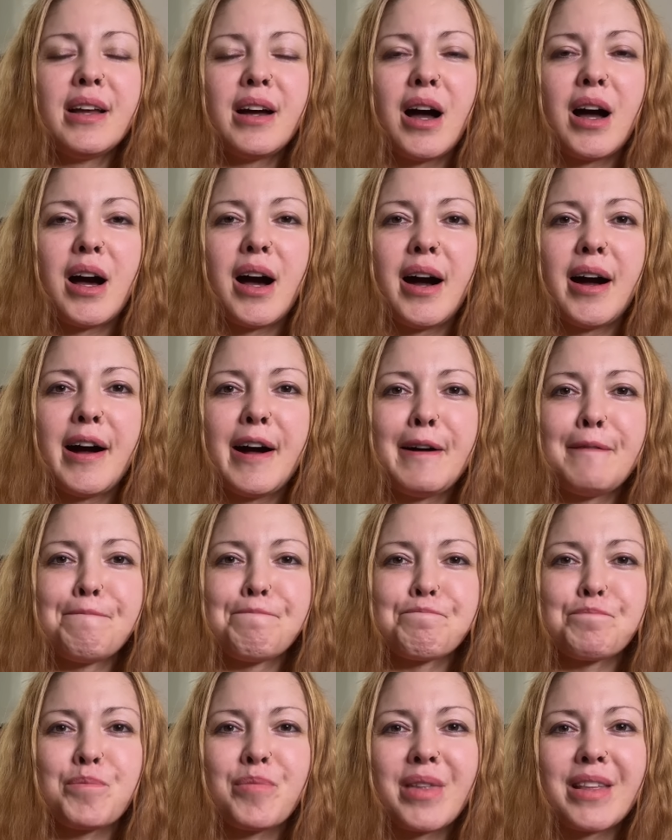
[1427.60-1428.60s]

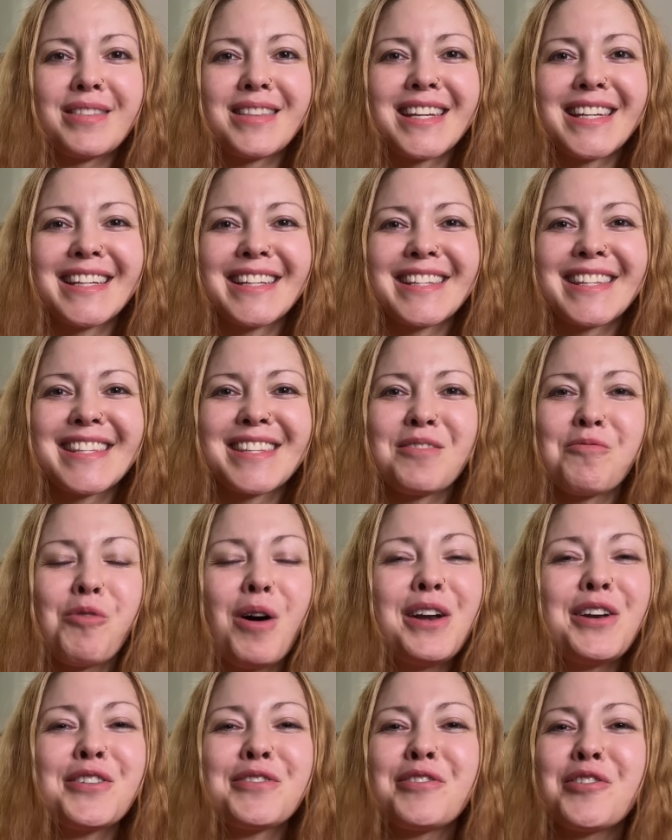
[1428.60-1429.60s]
um, this
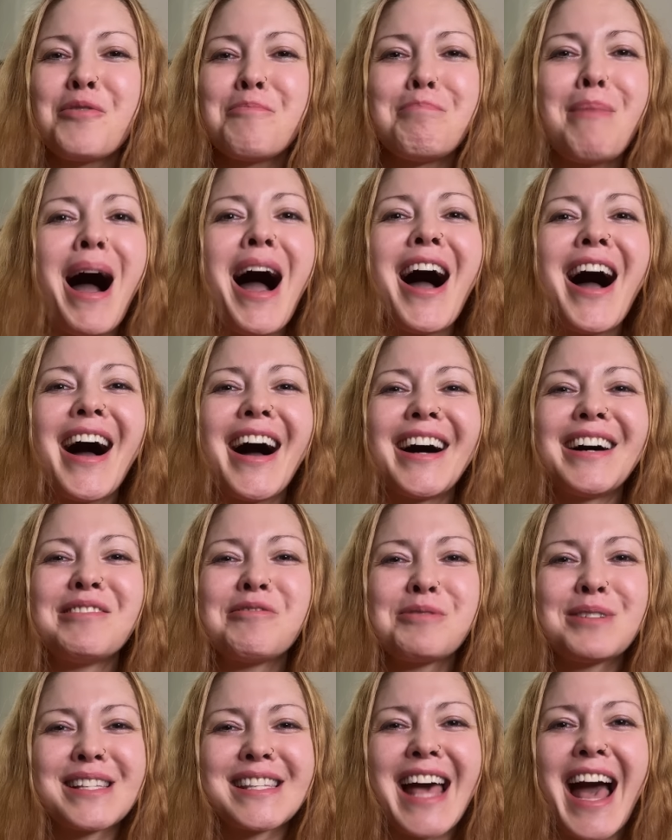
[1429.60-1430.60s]
wonderful ma
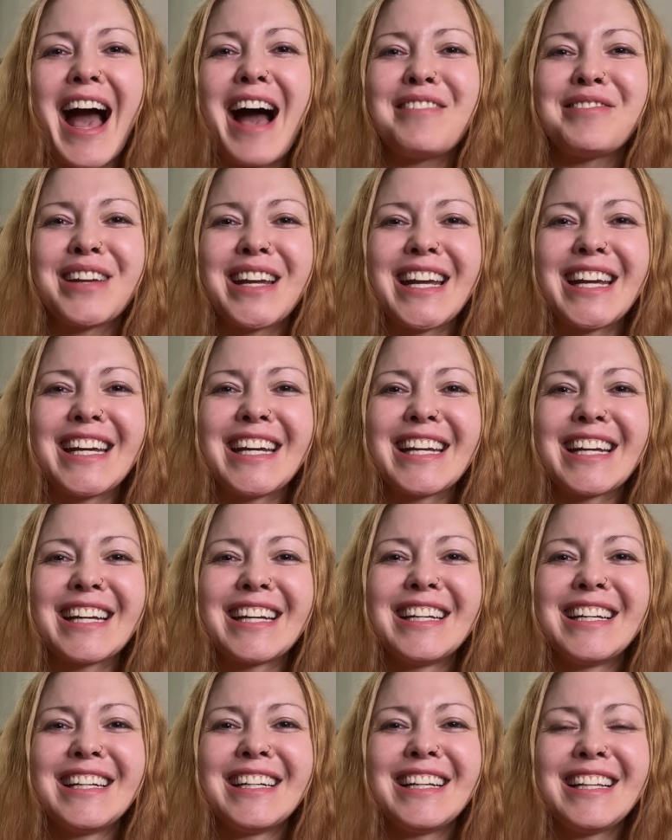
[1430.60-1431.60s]
was having